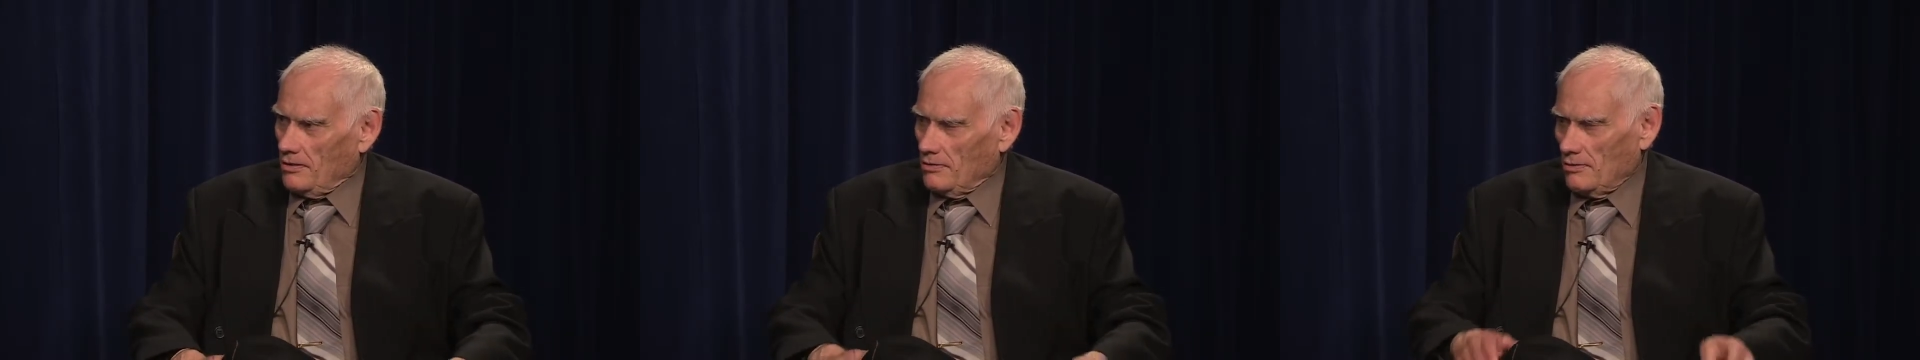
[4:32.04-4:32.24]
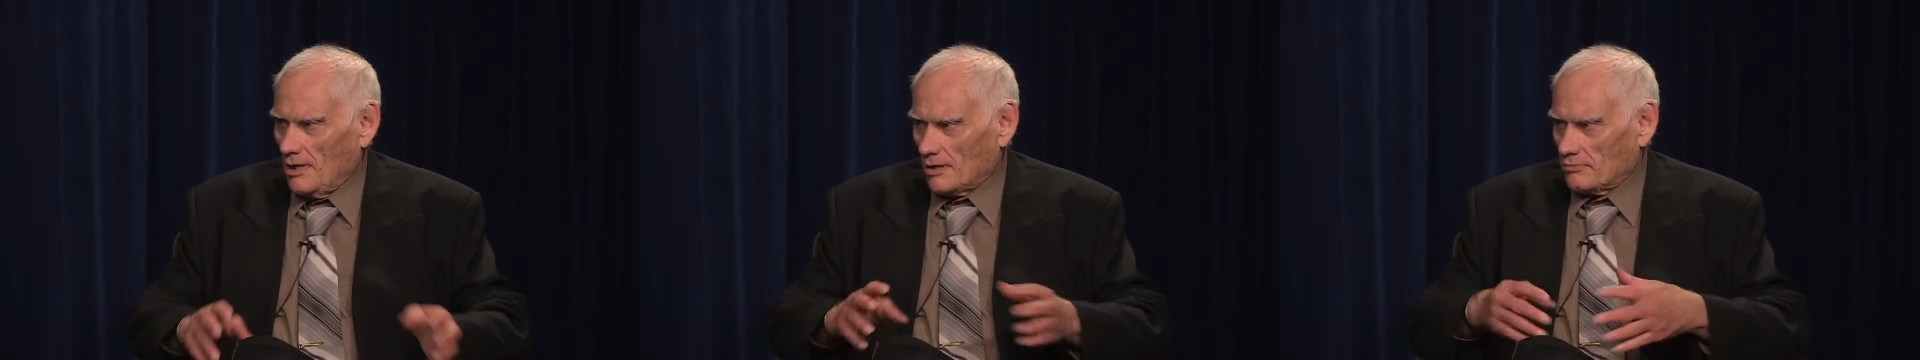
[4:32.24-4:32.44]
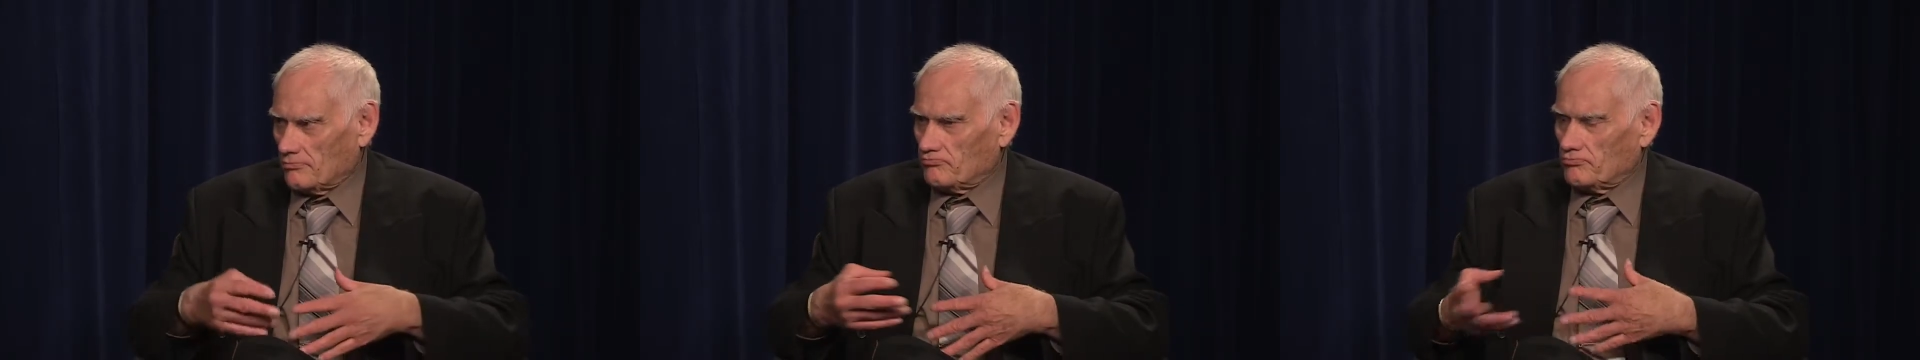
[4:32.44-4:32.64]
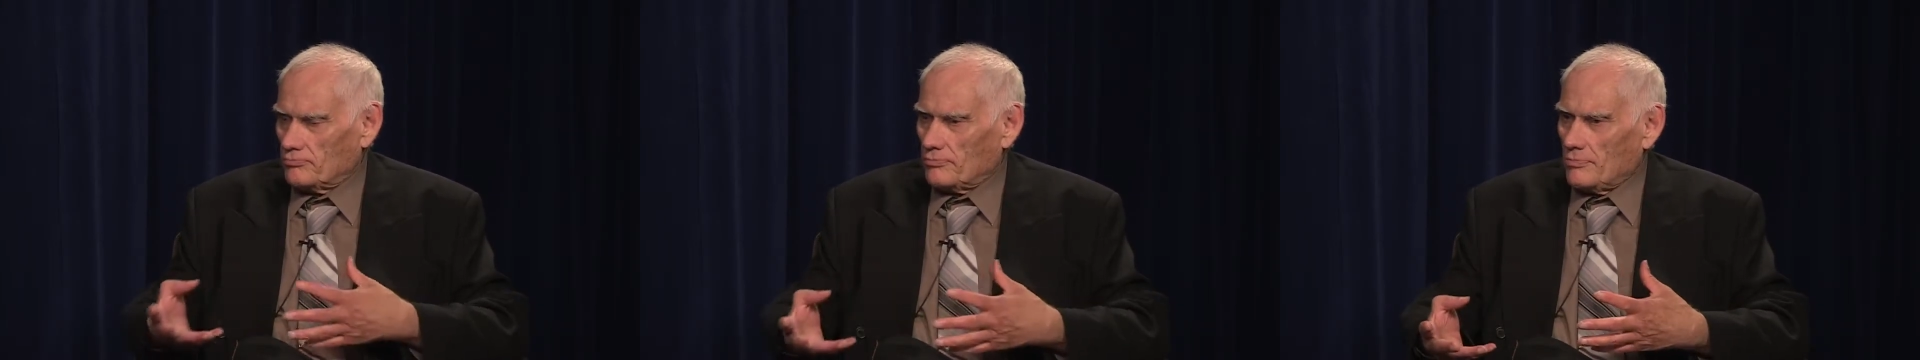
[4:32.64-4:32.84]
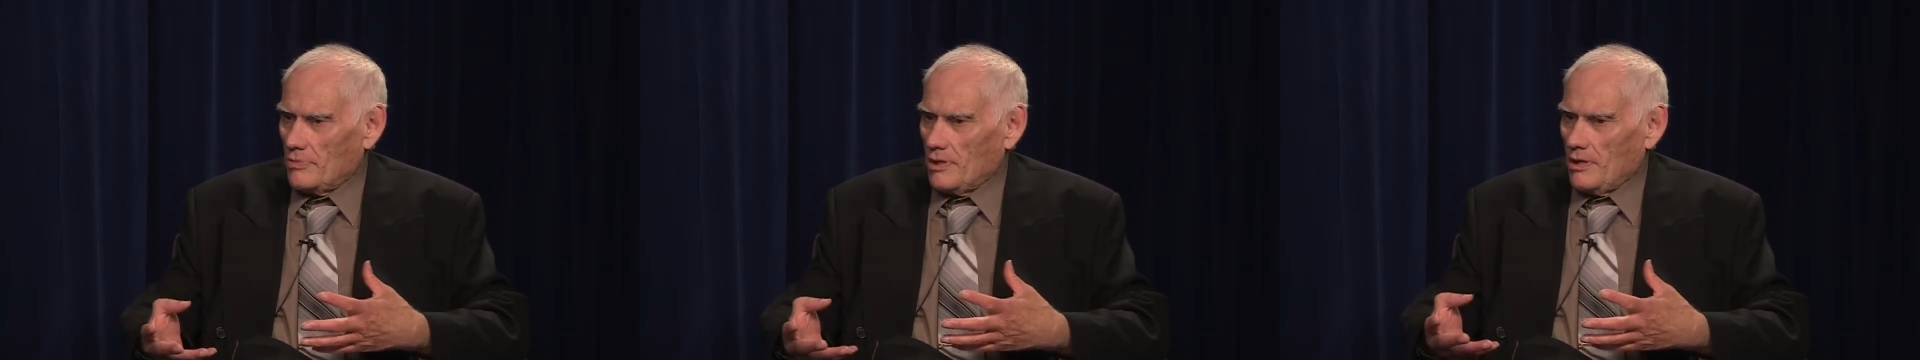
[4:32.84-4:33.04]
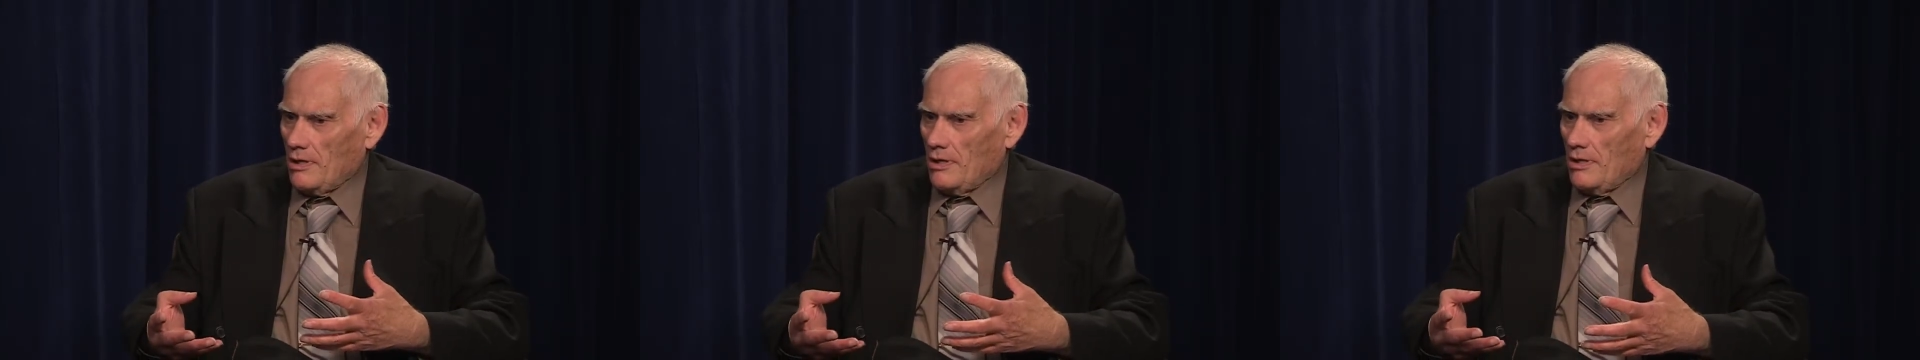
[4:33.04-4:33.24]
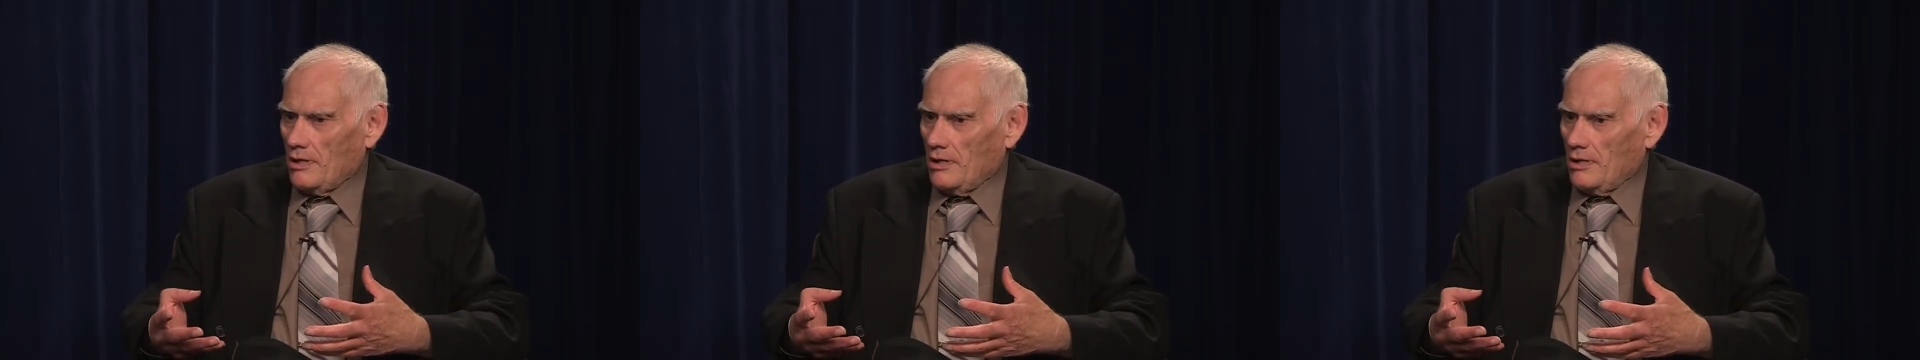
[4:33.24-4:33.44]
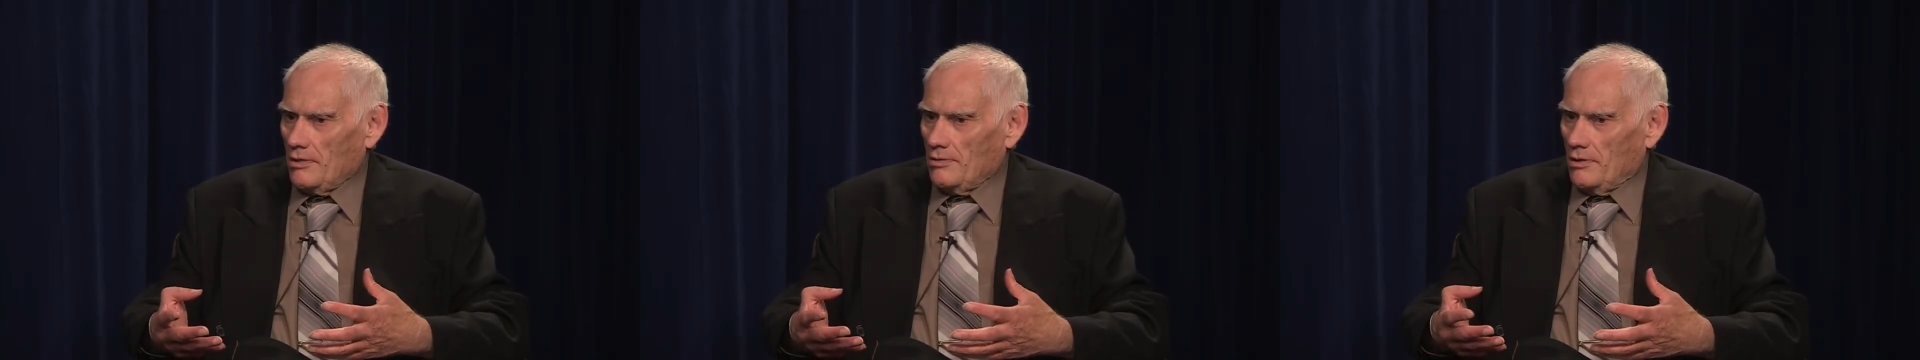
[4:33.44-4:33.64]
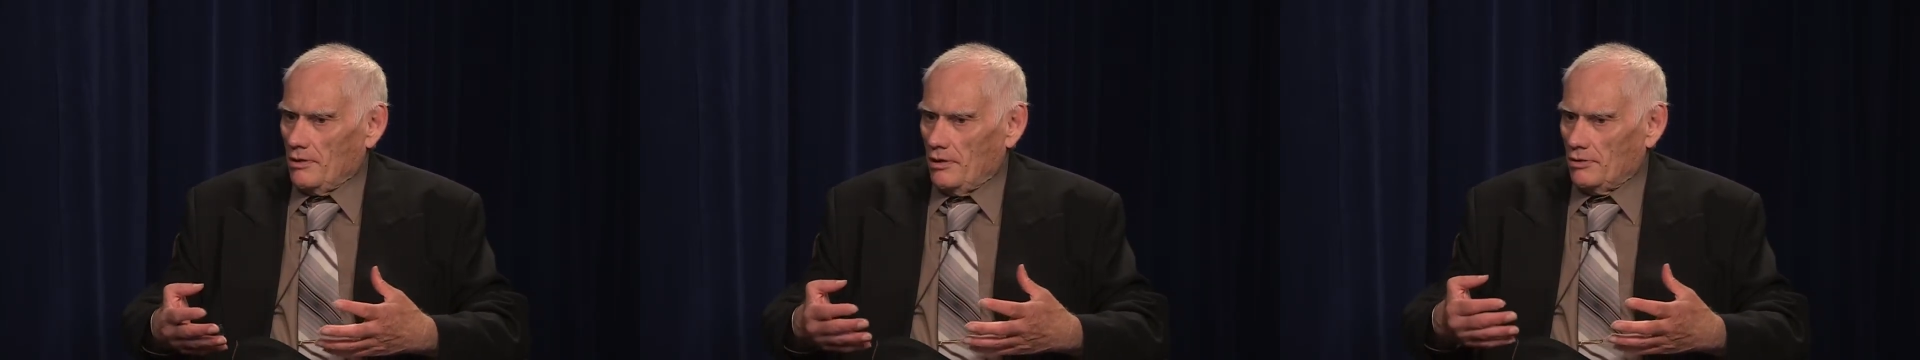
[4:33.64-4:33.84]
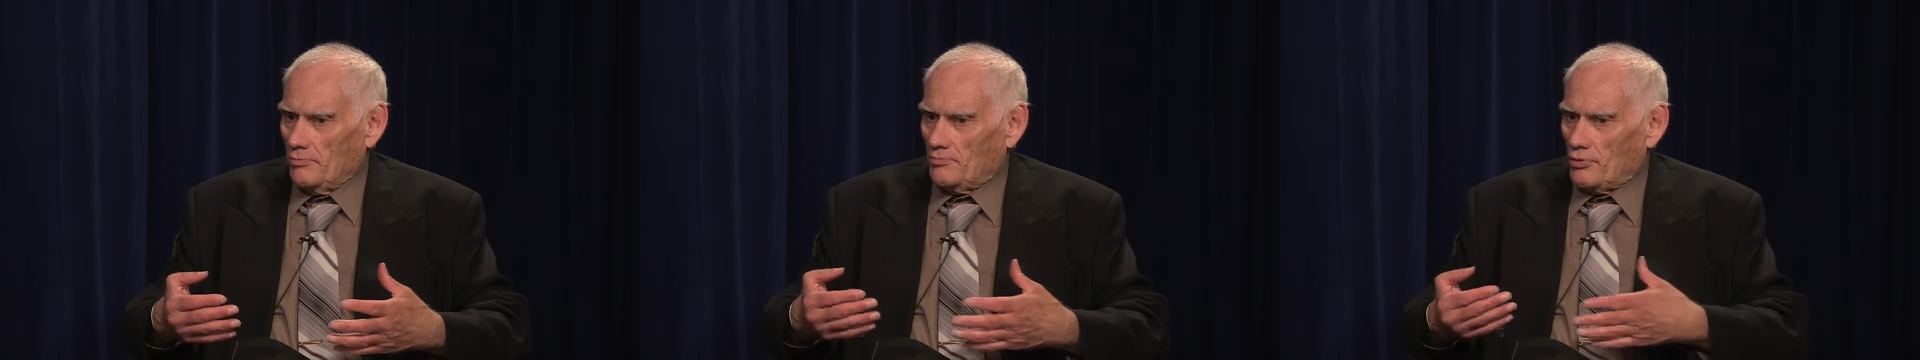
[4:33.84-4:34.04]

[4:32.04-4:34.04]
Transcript: Like, are you